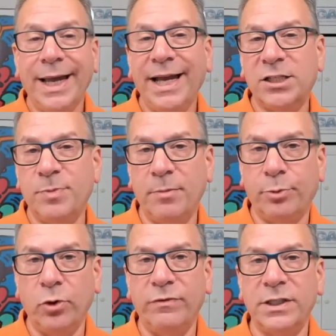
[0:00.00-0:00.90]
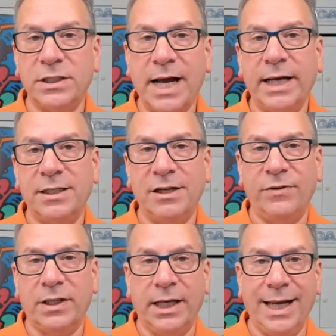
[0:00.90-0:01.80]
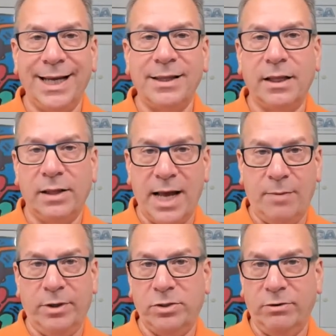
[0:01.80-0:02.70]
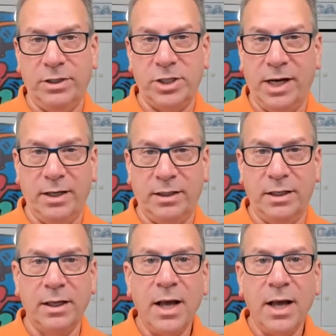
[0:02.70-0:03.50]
It's been proven scientifically in the laboratory, Jonathan,